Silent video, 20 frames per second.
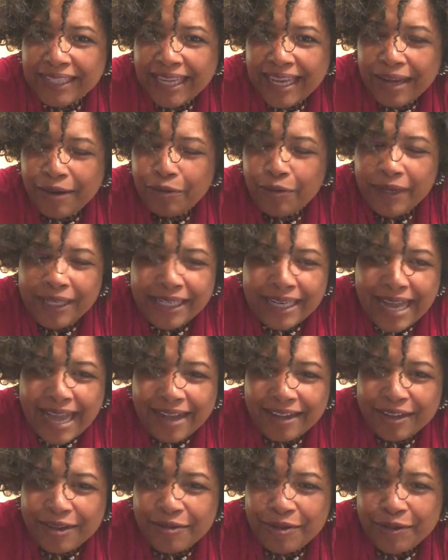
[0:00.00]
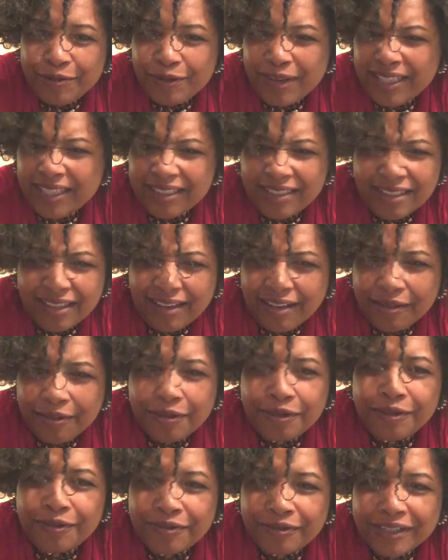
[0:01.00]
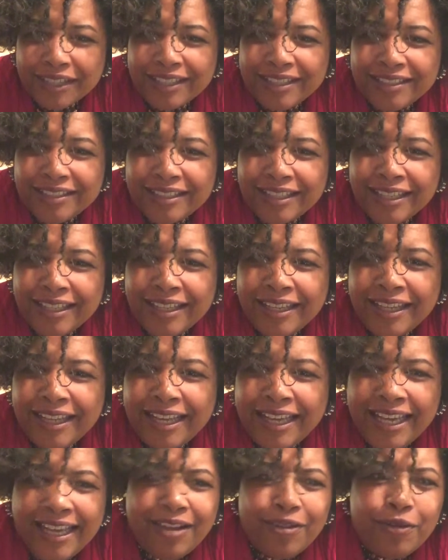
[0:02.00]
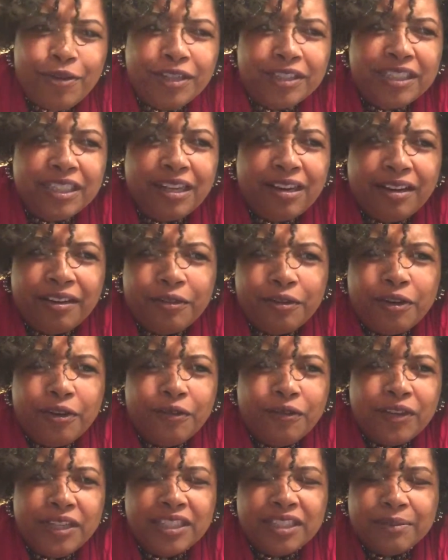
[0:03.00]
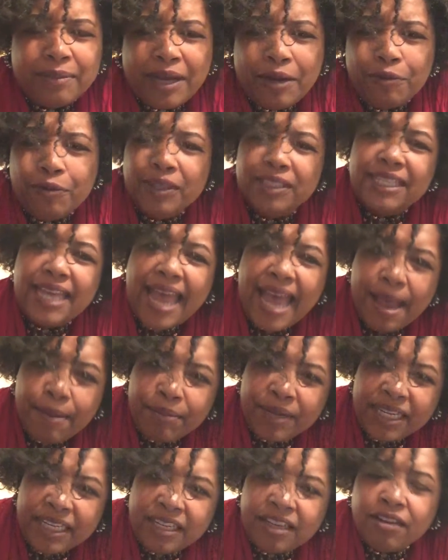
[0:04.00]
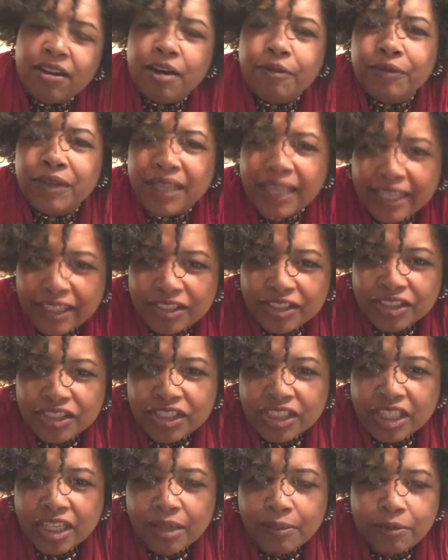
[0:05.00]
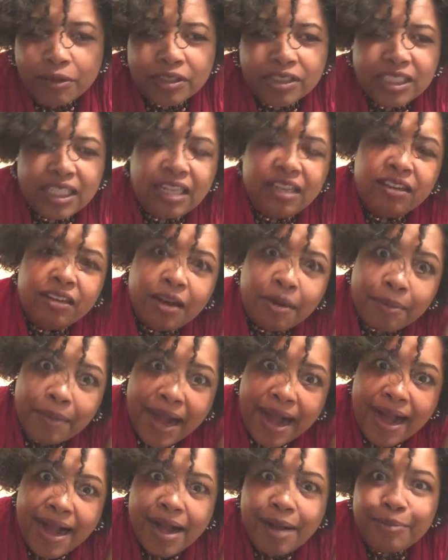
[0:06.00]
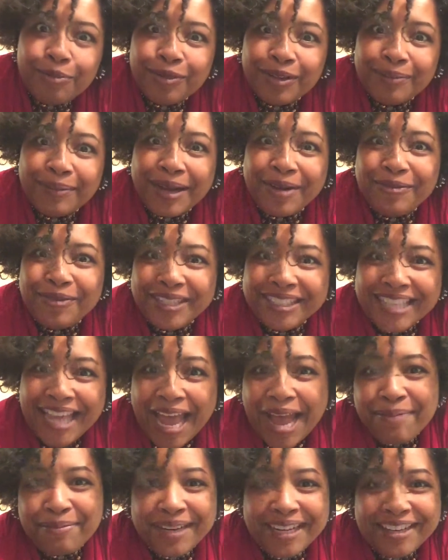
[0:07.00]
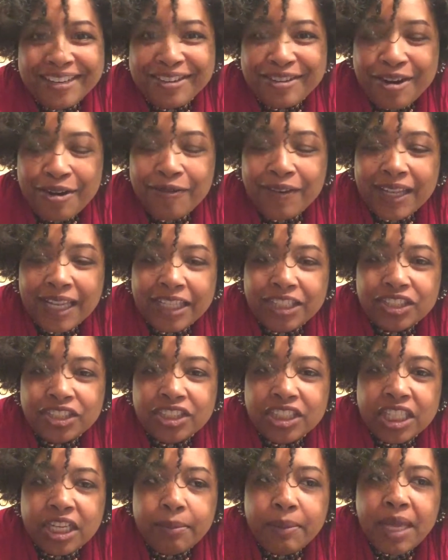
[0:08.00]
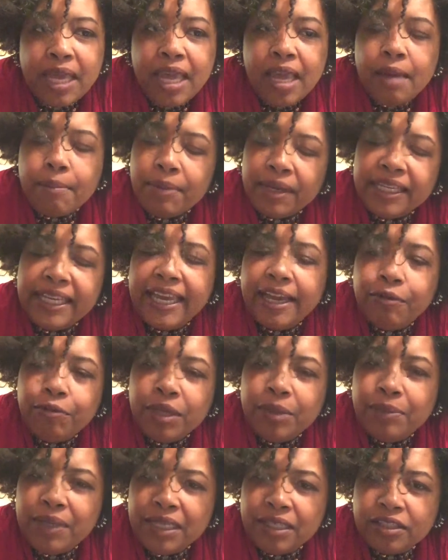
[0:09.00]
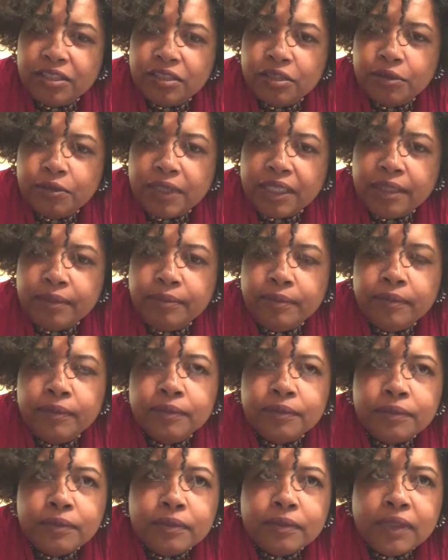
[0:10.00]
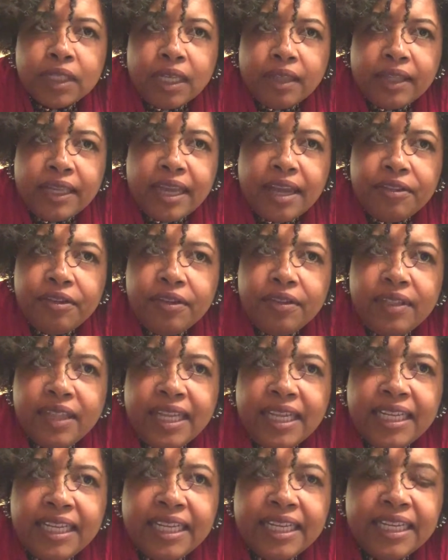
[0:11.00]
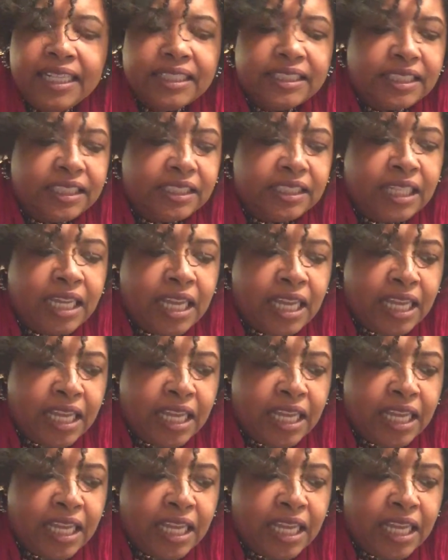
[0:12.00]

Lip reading: and we not go and run and tell our girlfriends? Or tell our girlfriends about what's happening in our relationship, or telling our mom about what's happening in our relationship. But can we be discreet? The other thing is